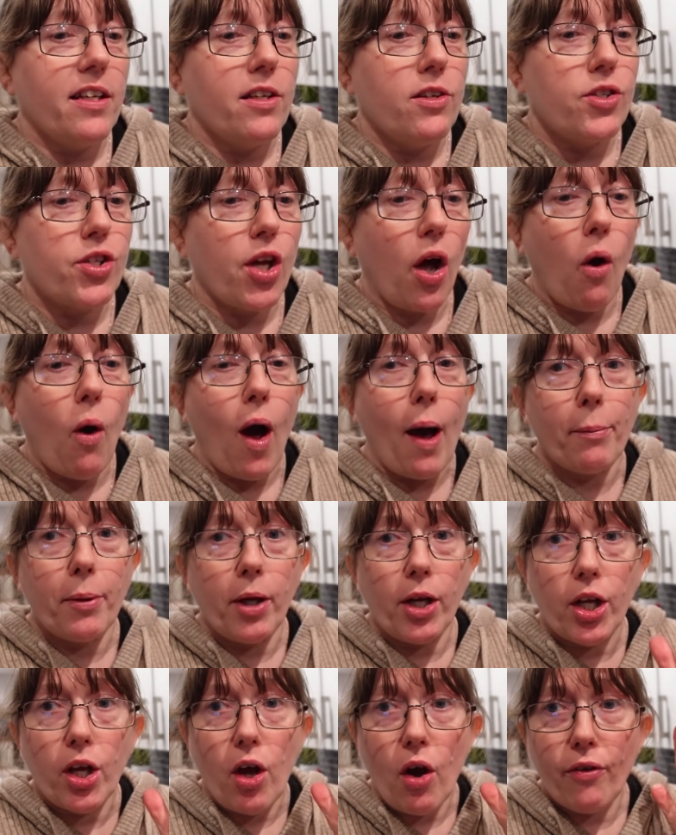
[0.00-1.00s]
So I'm
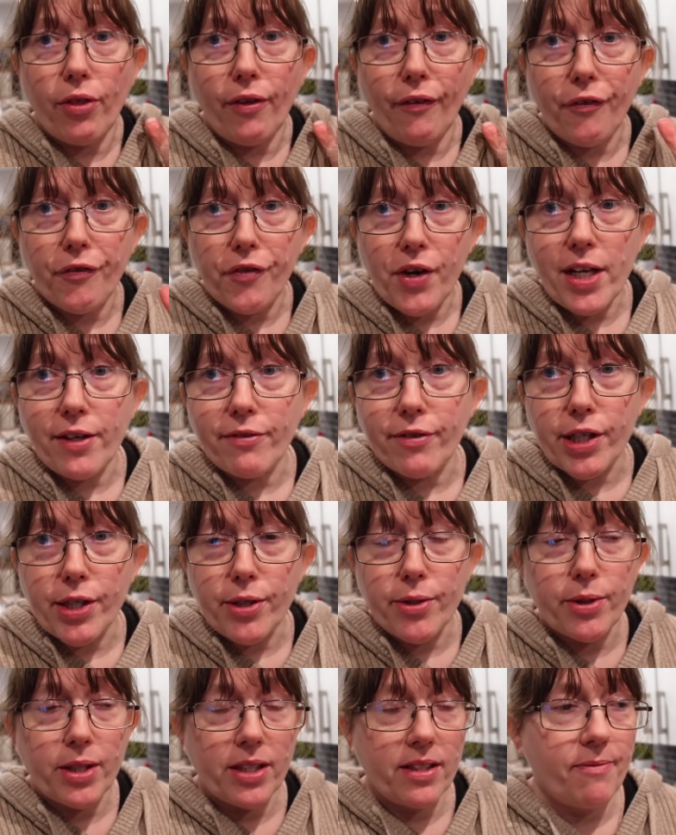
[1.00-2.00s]
going to go the free
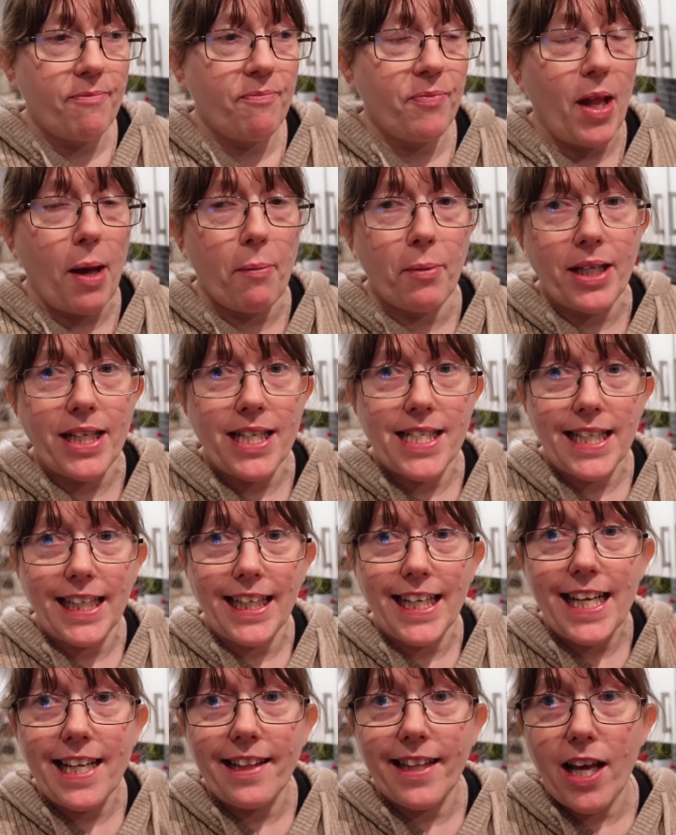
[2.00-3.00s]
route. I'm going to
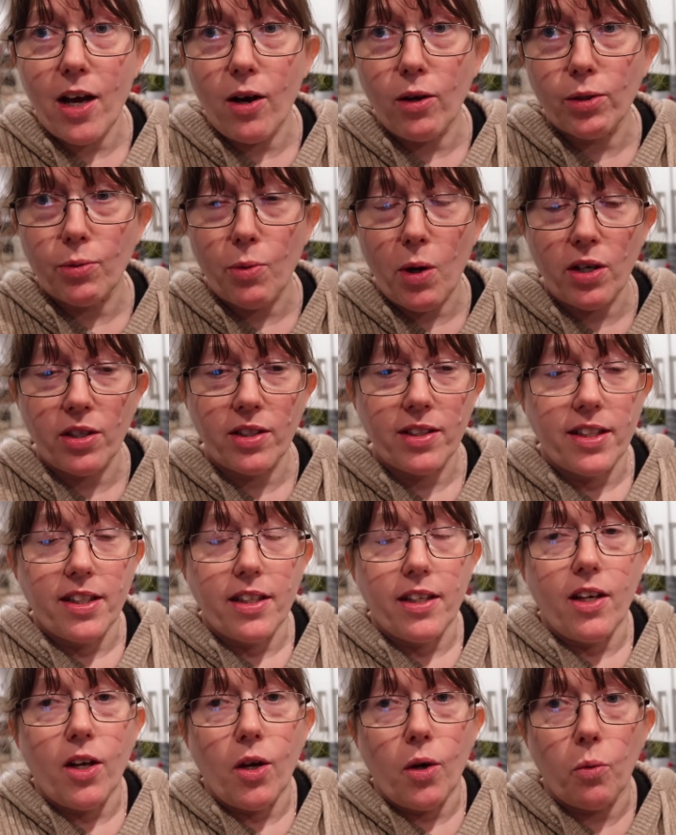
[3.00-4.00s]
delete the old one
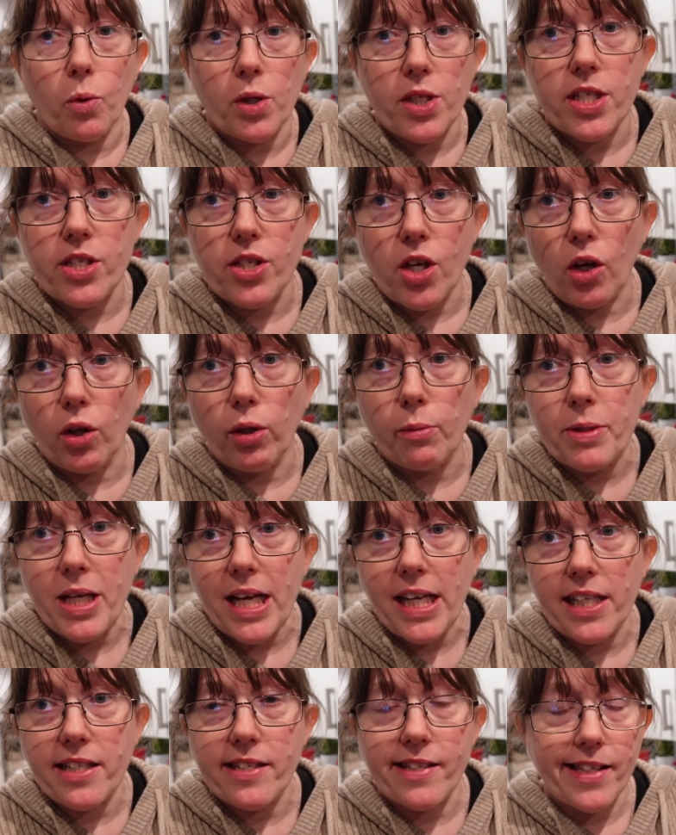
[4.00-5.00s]
once it's all
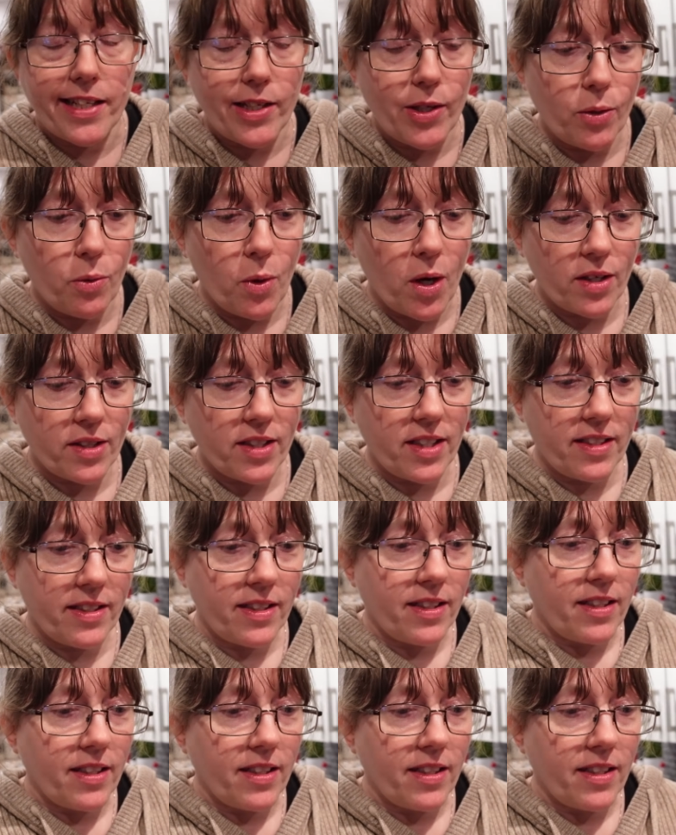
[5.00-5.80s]
updated to the new one.